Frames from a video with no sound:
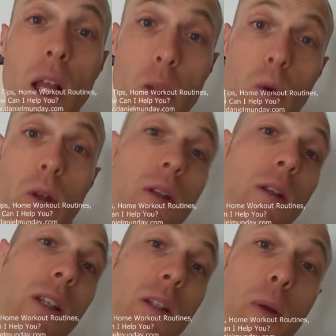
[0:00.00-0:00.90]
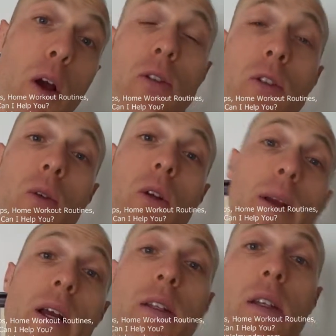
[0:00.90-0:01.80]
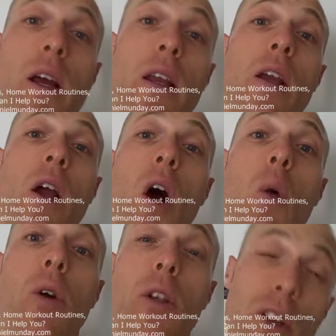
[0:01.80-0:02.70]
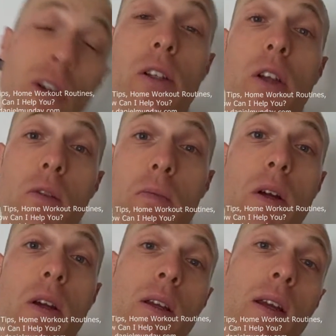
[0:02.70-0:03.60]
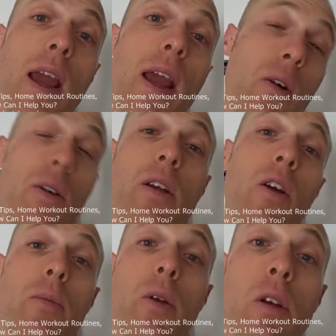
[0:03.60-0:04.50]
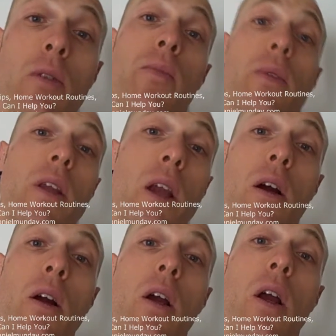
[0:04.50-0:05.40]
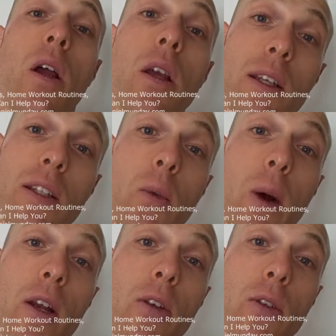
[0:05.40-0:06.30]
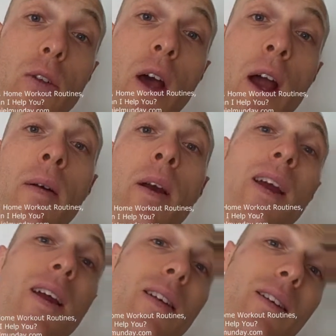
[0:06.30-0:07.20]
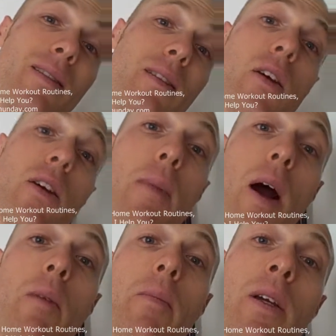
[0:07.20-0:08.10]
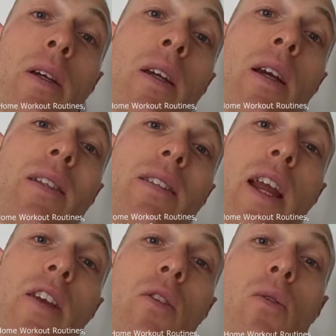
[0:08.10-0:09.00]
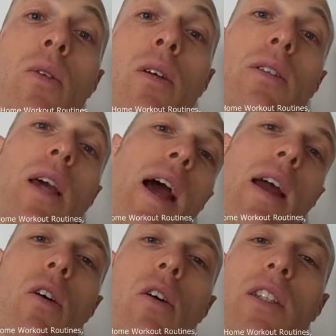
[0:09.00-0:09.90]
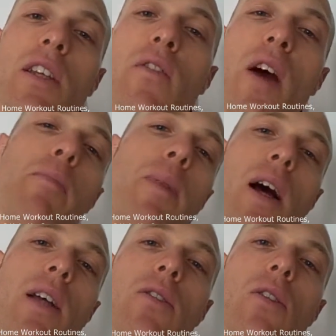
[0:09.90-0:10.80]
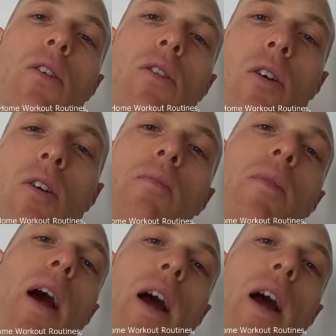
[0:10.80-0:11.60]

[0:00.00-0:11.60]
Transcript: That's what this post is all about today. I want you to tell me how I can help you. Now, easy way to do that, email me, Daniel@AussieFatBlast.com,